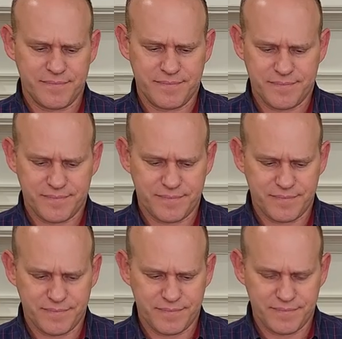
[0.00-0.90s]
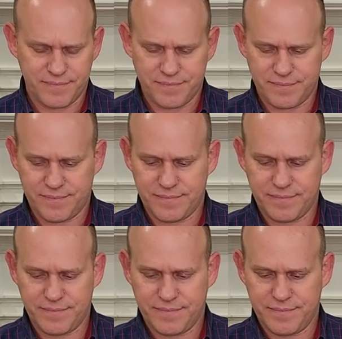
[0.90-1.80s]

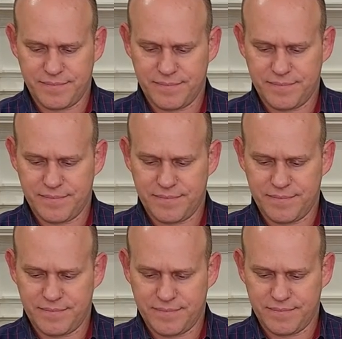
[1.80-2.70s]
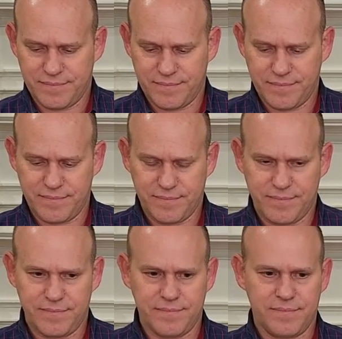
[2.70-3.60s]

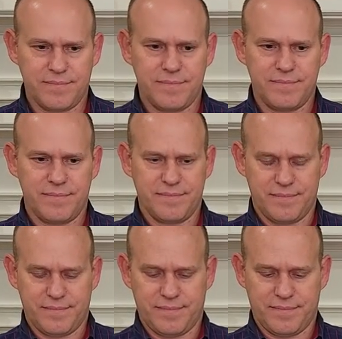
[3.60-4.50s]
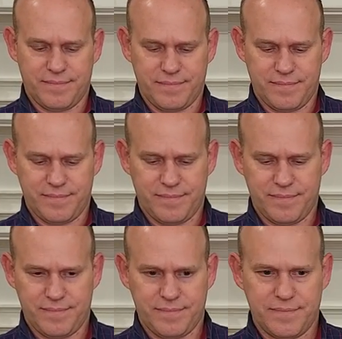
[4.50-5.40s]

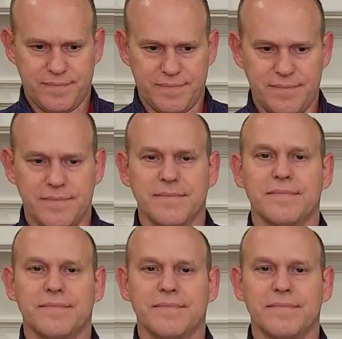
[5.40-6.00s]
(not speaking)